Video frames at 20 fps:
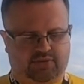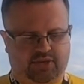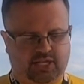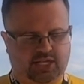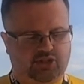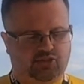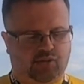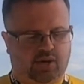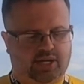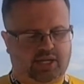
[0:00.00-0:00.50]
He
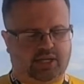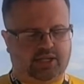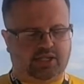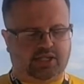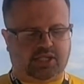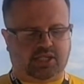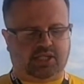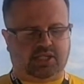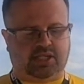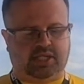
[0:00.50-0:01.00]
is running
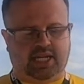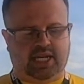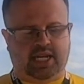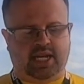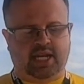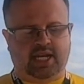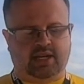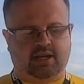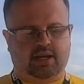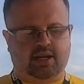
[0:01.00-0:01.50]

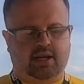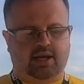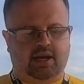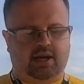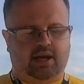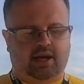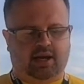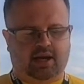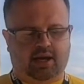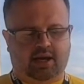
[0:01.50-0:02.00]
consistently in
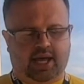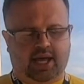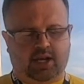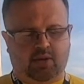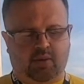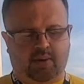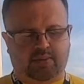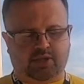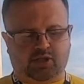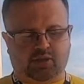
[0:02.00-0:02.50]

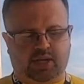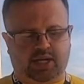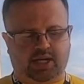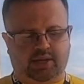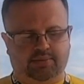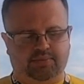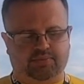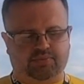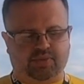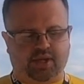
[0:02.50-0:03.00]
anywhere between
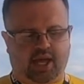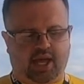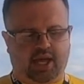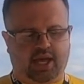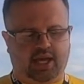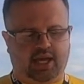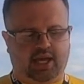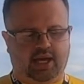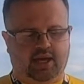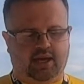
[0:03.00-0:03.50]

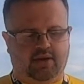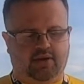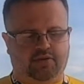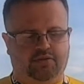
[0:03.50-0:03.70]
a